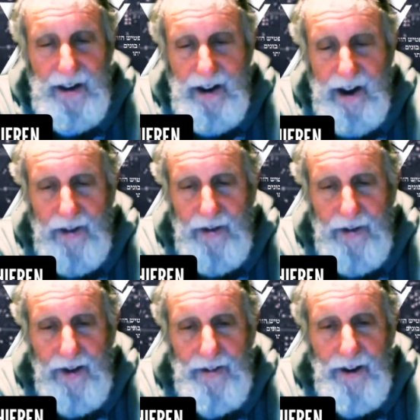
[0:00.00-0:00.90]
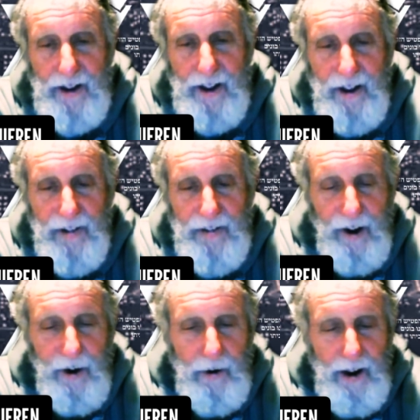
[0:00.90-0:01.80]
other than
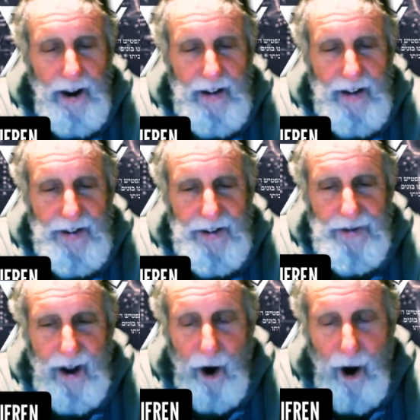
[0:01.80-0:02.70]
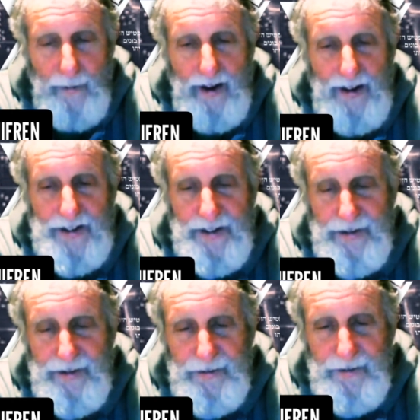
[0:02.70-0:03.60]
Pharaoh and his armies,
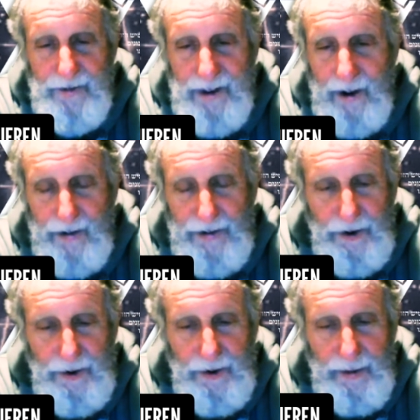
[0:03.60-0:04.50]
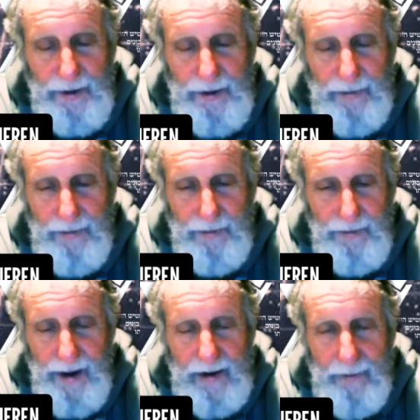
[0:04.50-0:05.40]
and the Jews would be
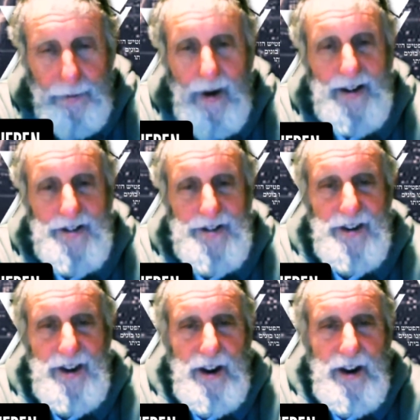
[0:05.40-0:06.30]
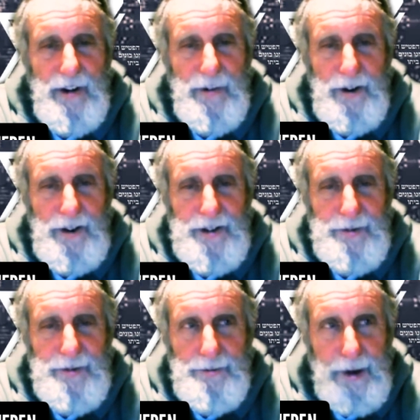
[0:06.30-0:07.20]
making bricks for
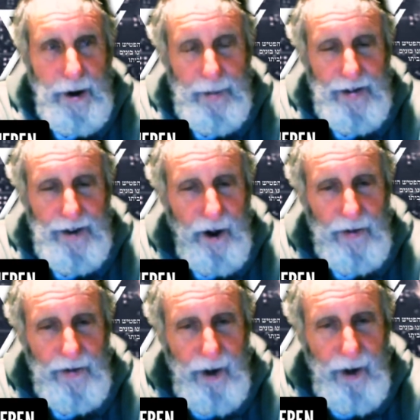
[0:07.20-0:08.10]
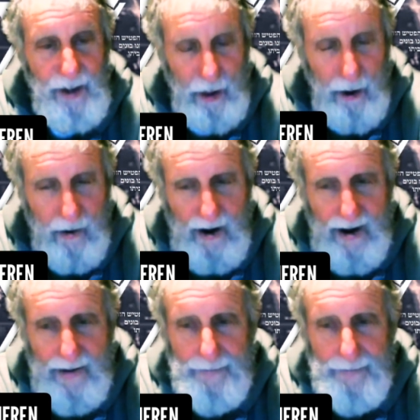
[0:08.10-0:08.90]
his pyramids all day long, right?